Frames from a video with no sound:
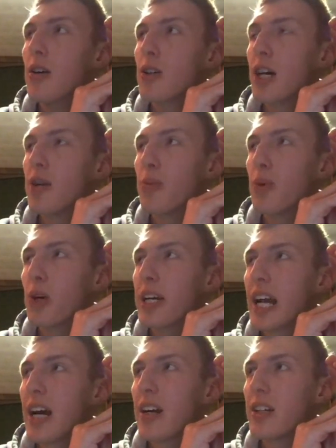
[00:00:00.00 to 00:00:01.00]
trying to
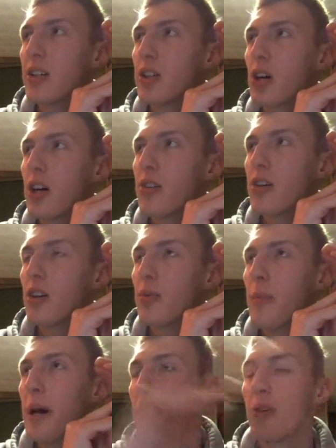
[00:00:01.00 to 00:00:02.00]
break out of your genre or
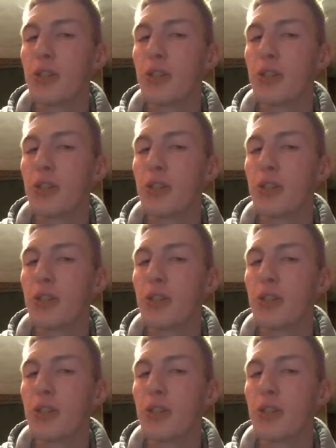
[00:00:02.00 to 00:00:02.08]
meld